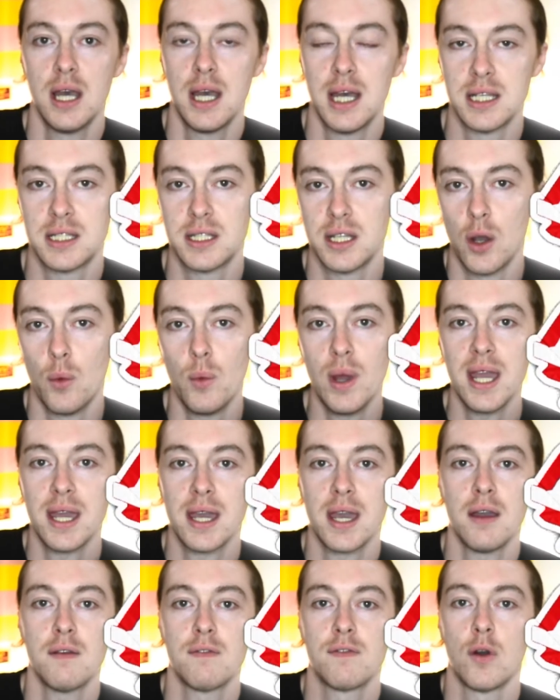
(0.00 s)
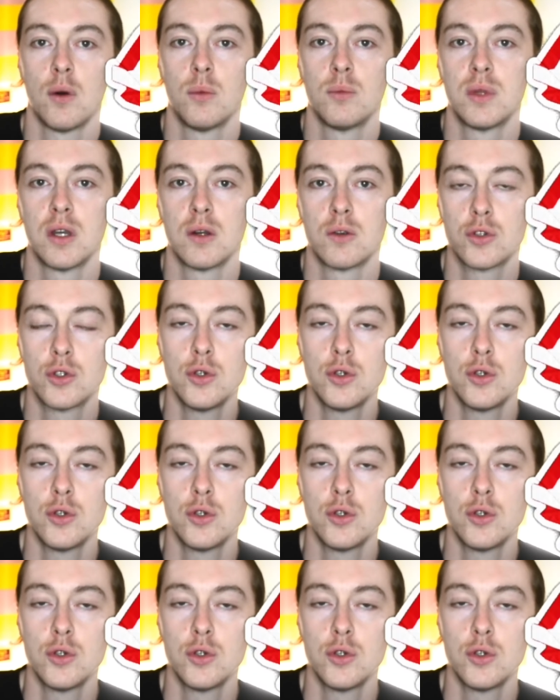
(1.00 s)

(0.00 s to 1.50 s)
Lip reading: It's the away kit from their